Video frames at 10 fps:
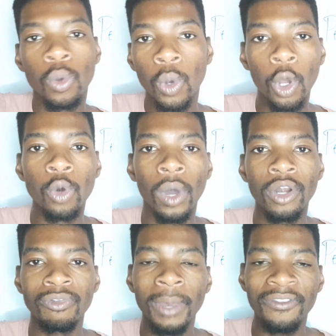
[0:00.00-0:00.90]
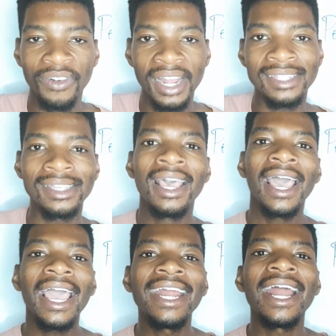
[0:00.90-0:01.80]
on one of my friends
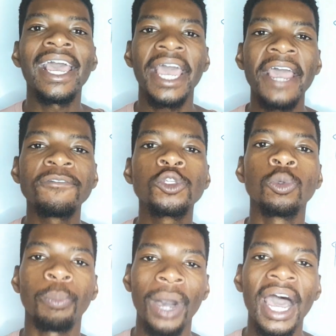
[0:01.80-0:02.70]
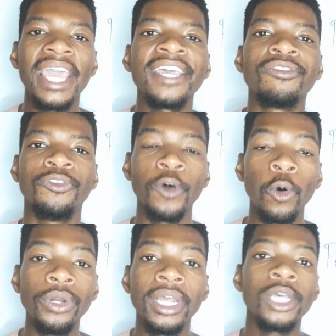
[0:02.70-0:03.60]
and I have to buy a
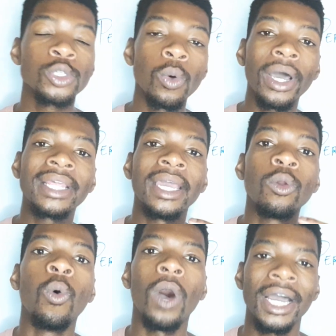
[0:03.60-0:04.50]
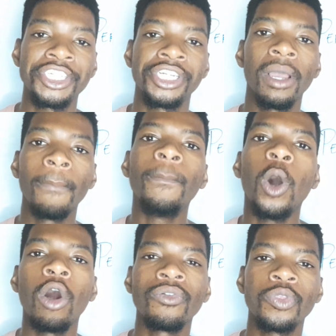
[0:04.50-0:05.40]
phone so I can watch
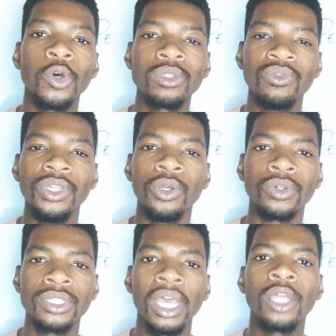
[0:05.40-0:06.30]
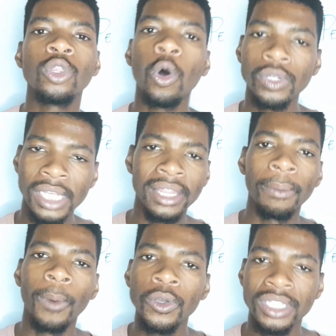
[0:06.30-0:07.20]
more of those videos. Those are the
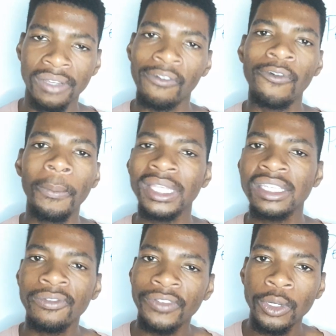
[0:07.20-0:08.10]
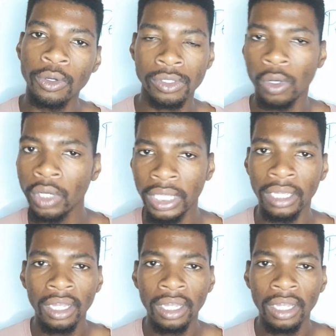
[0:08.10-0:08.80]
most informative videos. Okay,